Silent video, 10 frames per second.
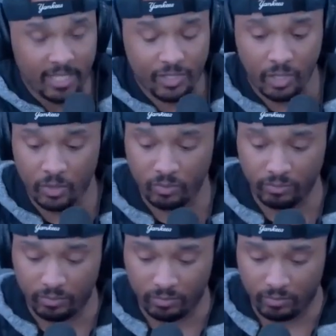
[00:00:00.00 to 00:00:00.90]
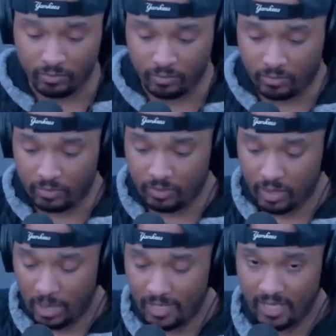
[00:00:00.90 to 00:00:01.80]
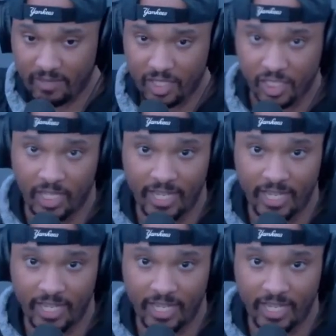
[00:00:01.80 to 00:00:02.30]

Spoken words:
so I'm gonna give it a shot.